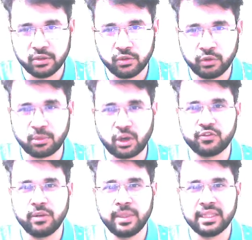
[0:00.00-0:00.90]
one box
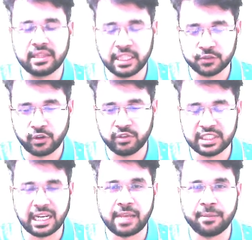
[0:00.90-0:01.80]
will be things for which
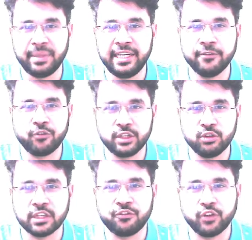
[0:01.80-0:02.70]
are like medium for
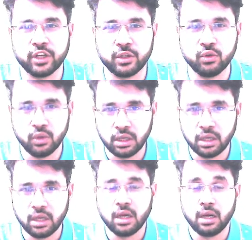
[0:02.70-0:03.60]
you, tough for you,
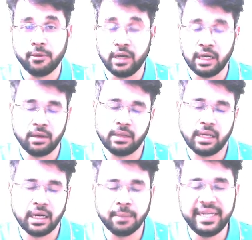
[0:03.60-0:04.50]

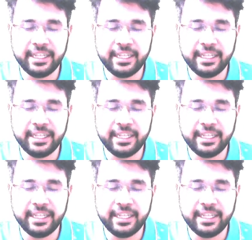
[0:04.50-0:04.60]
one